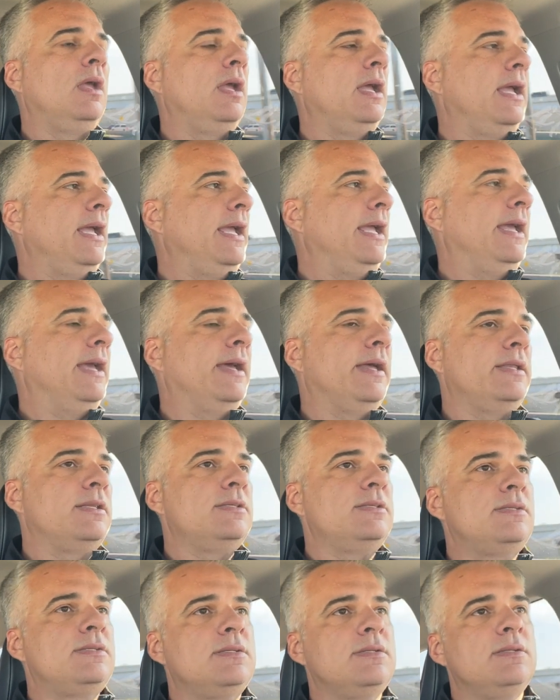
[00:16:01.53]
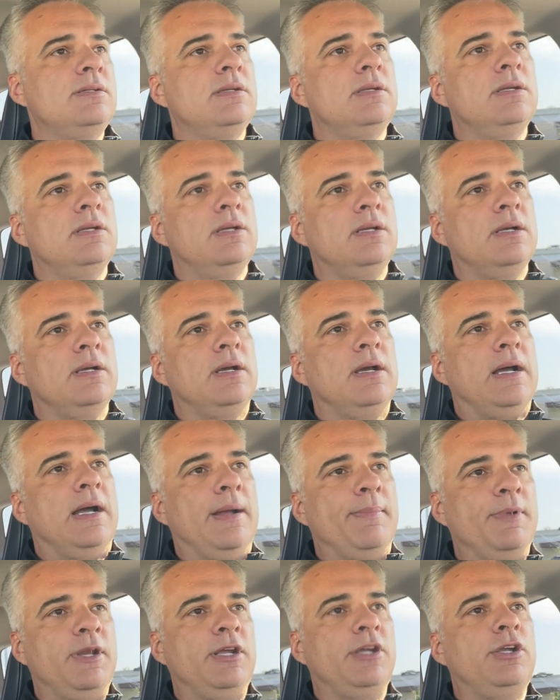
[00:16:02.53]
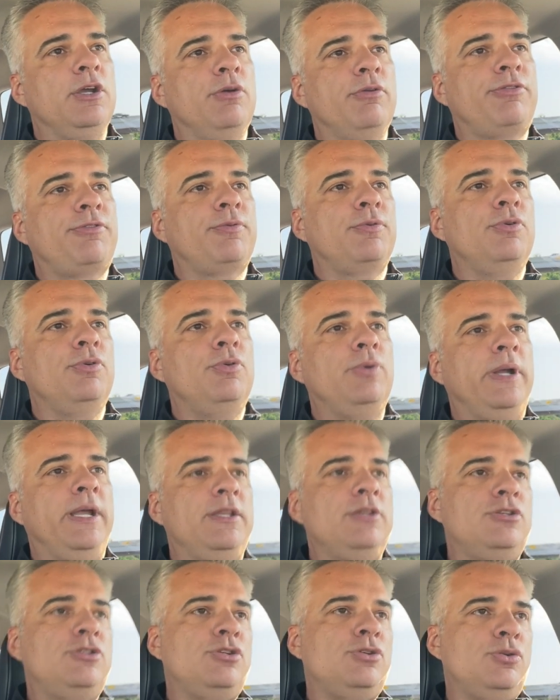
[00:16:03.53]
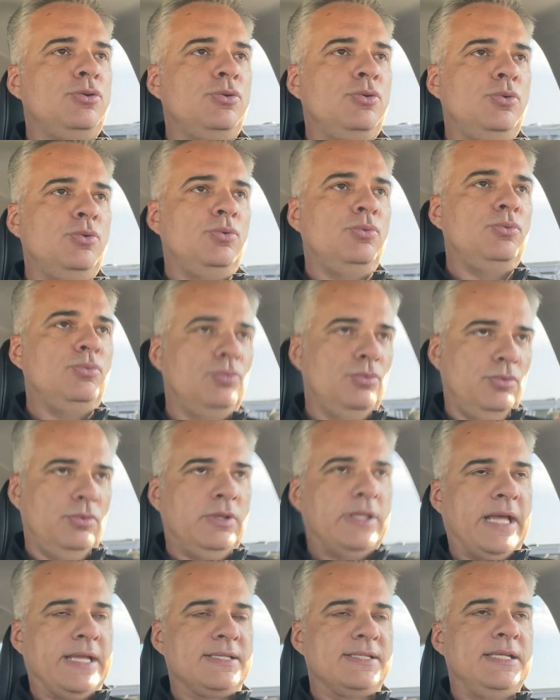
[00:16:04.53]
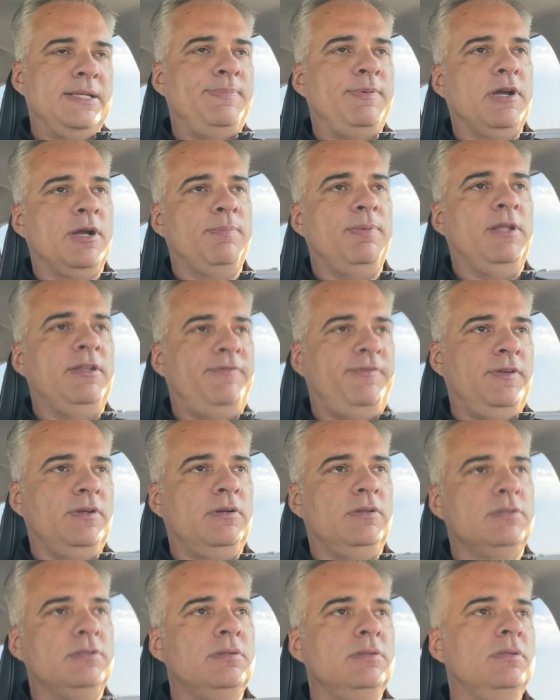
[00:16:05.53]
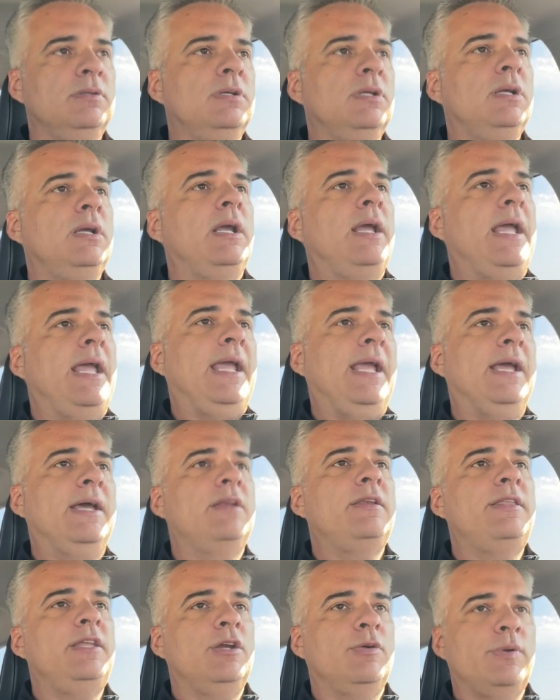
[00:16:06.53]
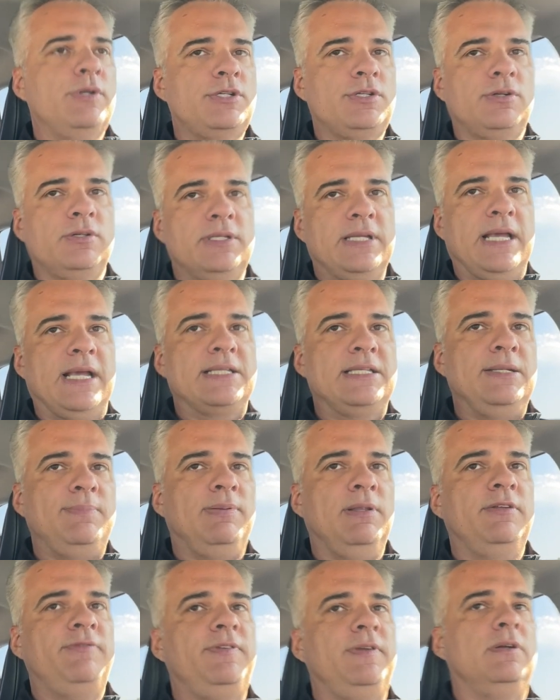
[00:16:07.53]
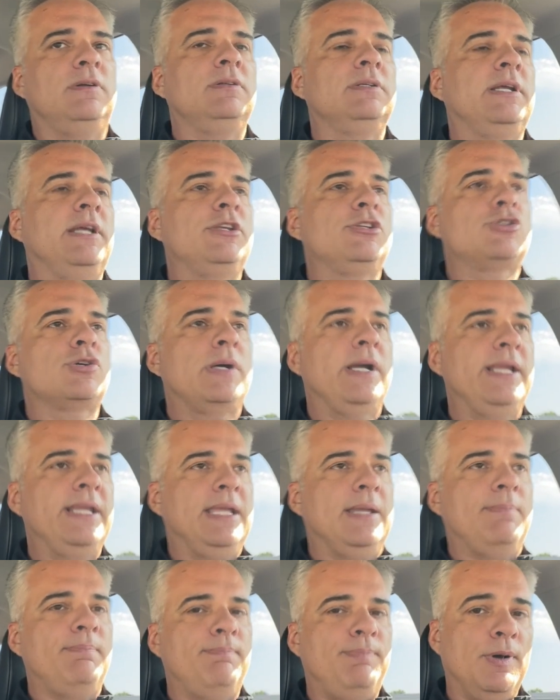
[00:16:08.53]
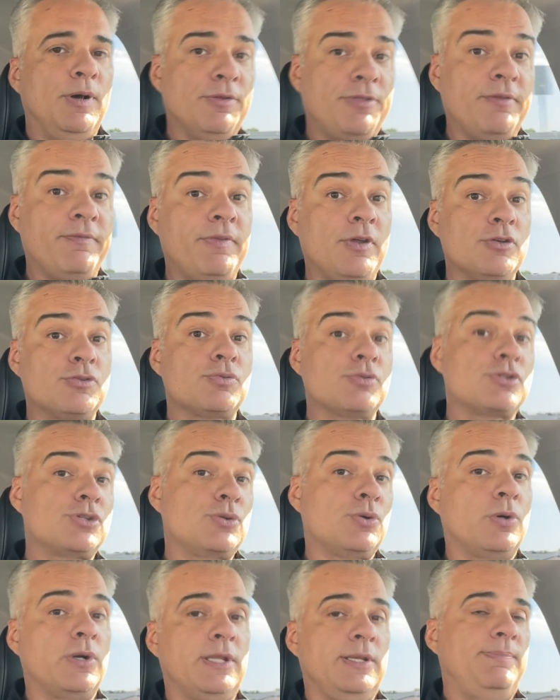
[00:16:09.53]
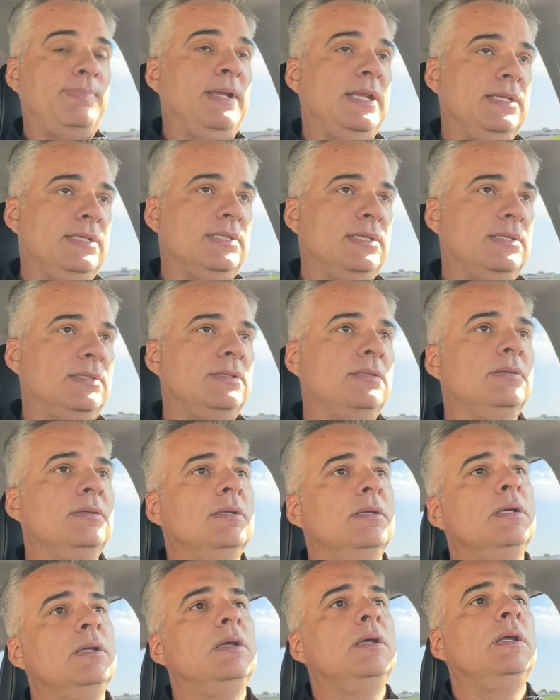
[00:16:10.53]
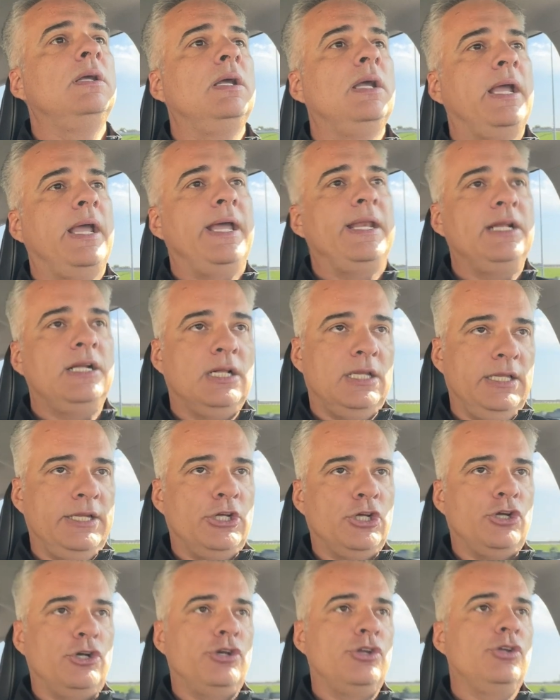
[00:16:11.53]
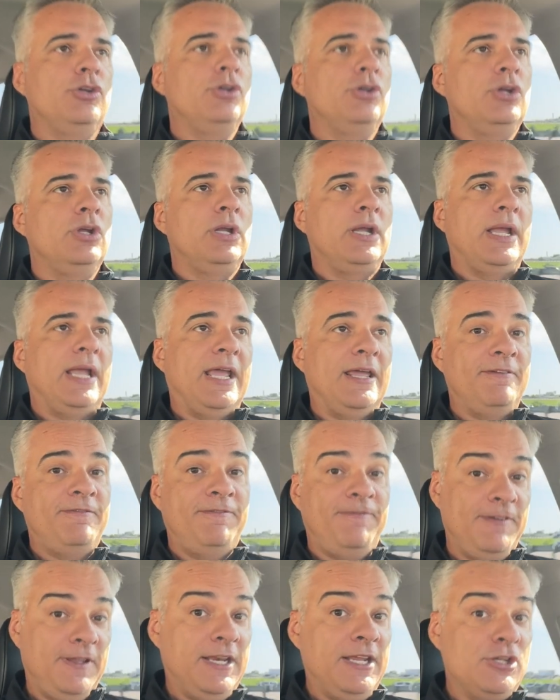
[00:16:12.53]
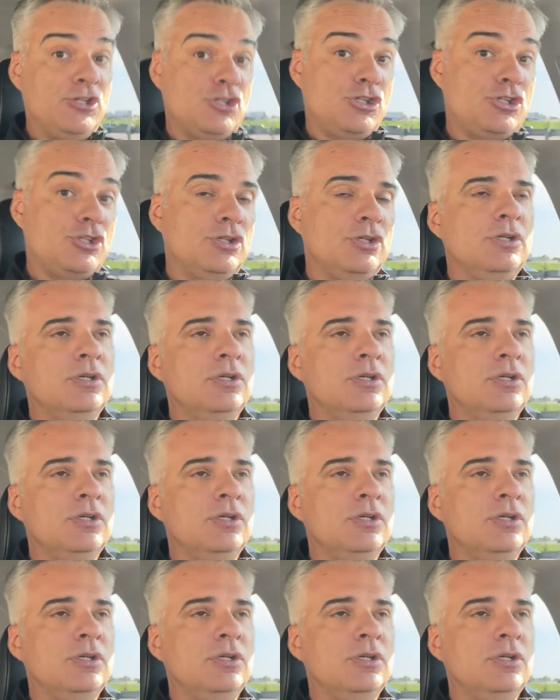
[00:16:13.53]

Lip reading: And I'm going to go through and do that CPR playfield and the original Taxi playfield and try and get both of those restored and painted and cleared and finished.